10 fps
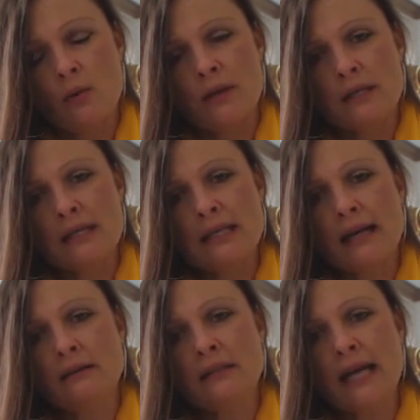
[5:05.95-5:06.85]
When you
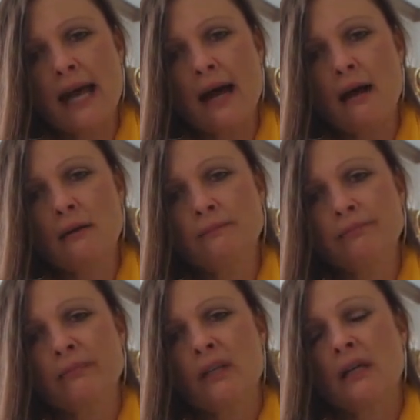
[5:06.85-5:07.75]
settle down,
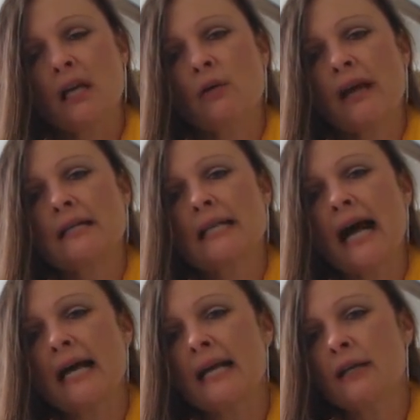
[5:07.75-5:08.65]
you get your
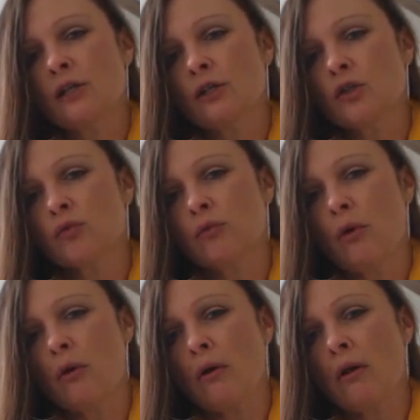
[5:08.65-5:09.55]
anxiety under
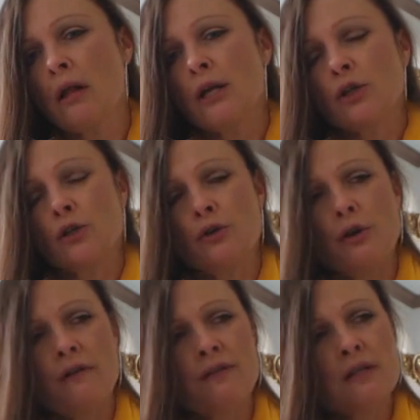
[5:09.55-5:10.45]
control, your
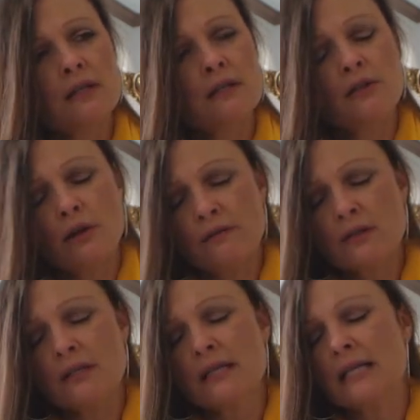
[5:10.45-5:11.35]

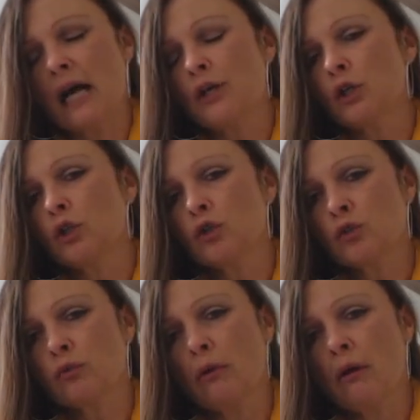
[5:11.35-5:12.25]
nervousness under
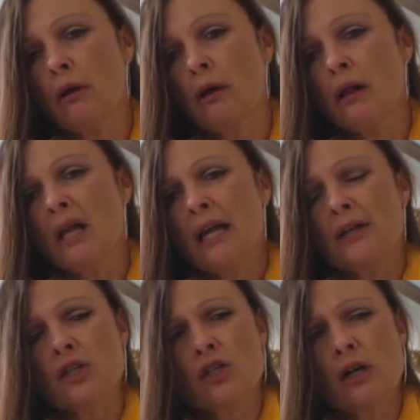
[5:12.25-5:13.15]
control,
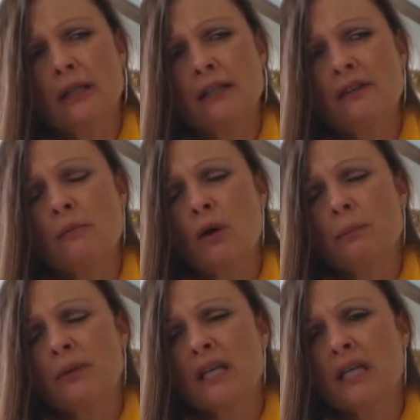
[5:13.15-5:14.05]
and you start living a more
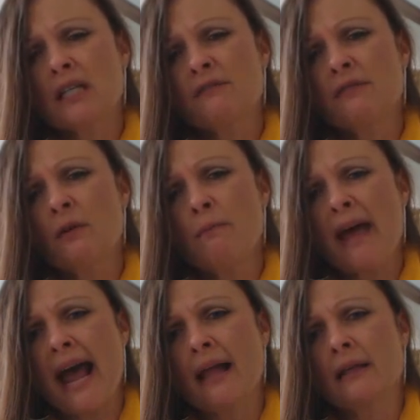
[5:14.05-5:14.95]
peaceful,
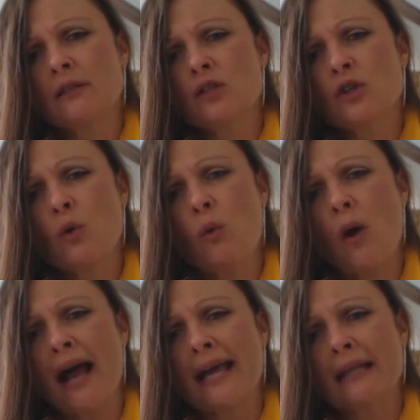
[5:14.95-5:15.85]
balanced,
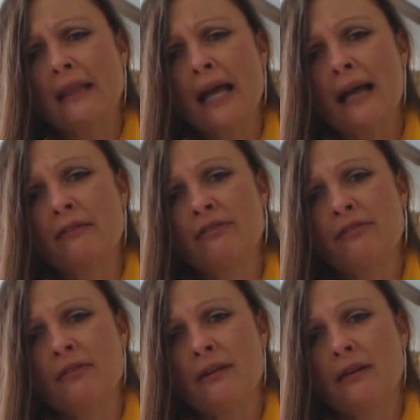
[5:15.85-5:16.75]
quiet
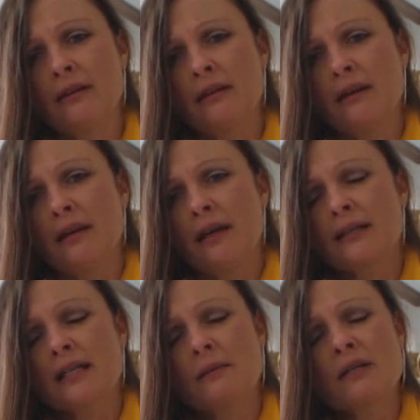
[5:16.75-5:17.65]
life.
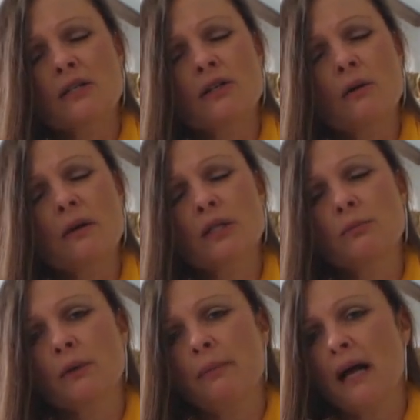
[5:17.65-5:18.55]
It's going to be so much
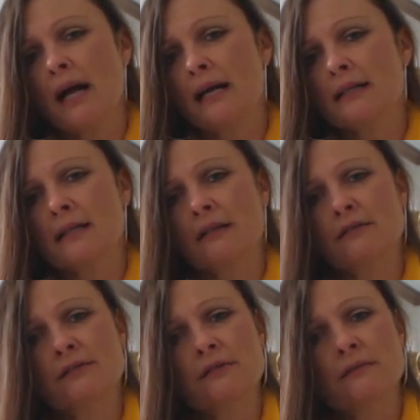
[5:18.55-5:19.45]
more
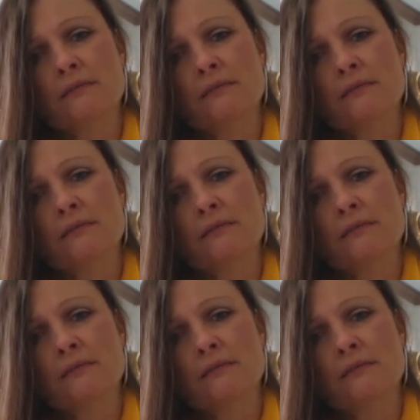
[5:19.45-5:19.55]
positive.